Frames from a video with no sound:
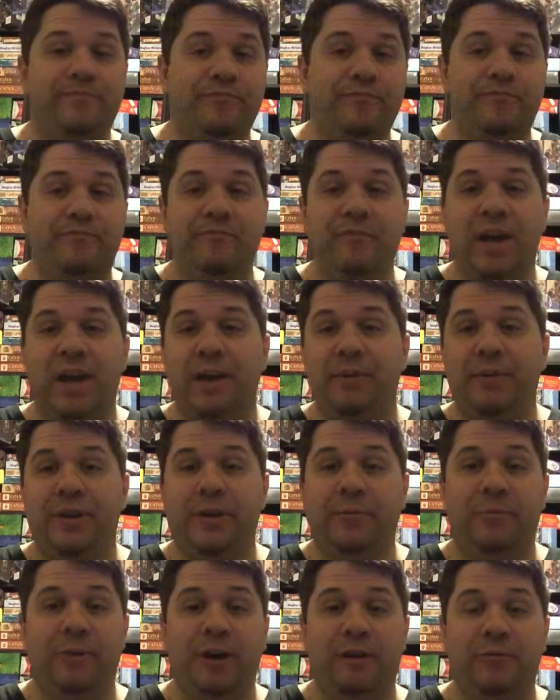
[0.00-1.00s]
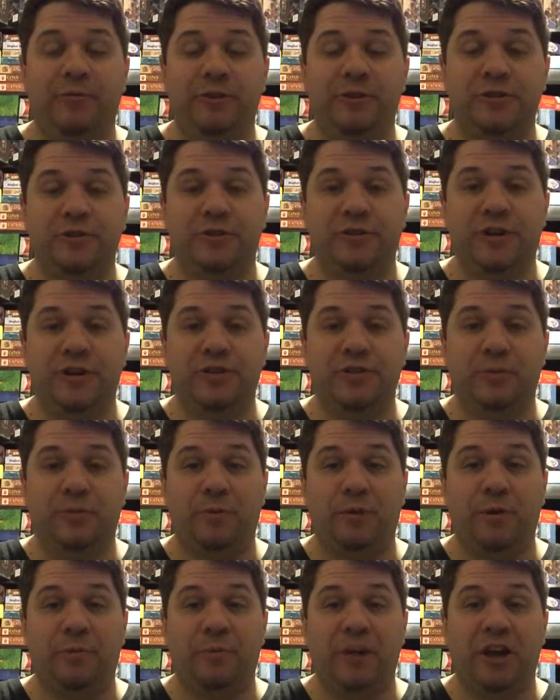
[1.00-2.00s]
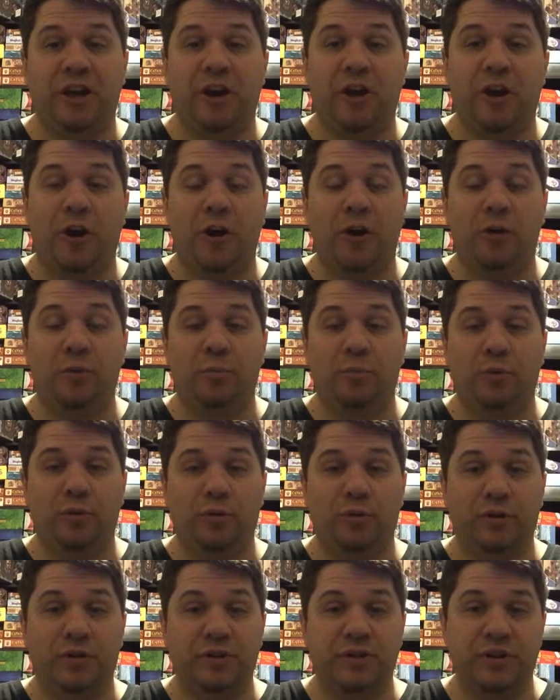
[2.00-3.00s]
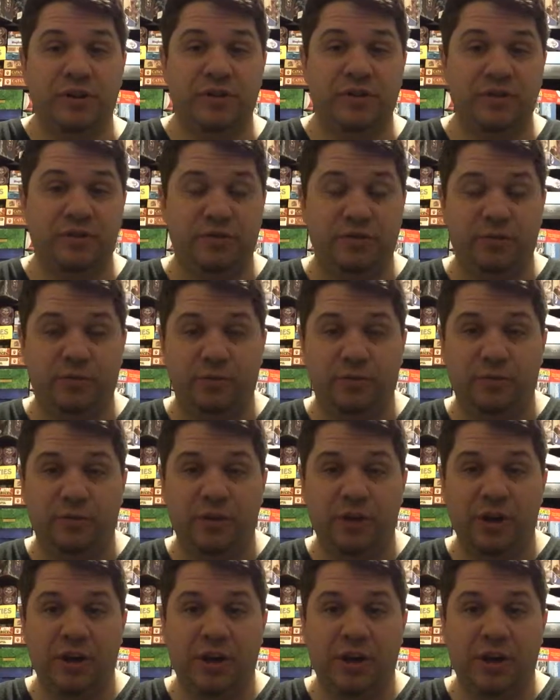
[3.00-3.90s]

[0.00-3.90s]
maybe a publisher doesn't want to make cardboard just to